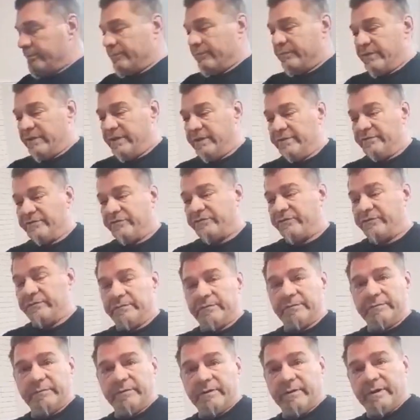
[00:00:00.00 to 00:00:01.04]

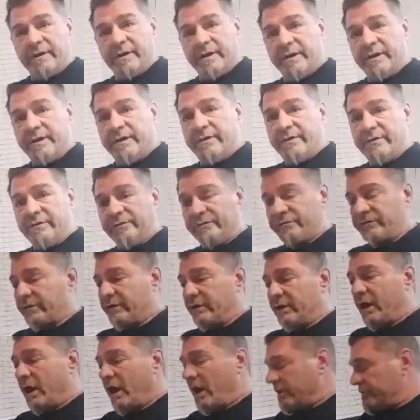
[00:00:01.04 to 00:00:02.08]
This
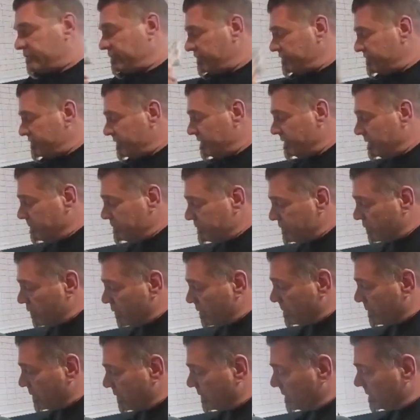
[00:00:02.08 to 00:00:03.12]
is an oxygen
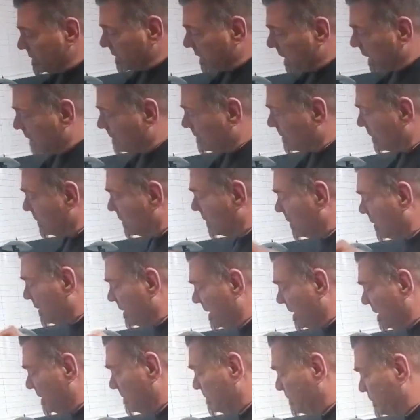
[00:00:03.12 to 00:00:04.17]
absorber. I'm going to go
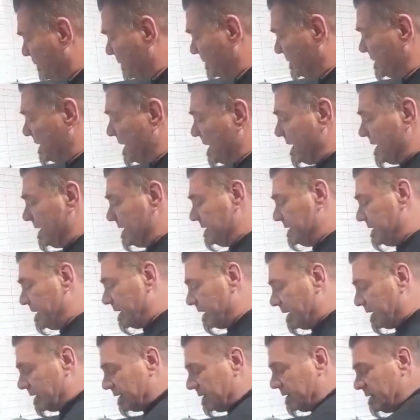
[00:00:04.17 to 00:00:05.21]
ahead and put that in
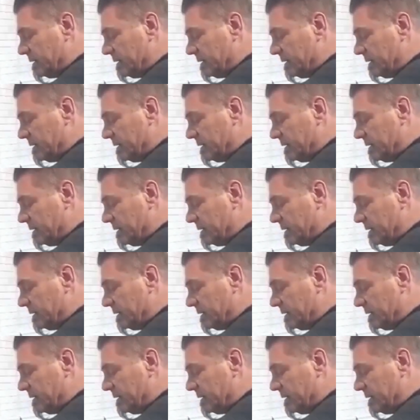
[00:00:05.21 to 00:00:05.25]
there.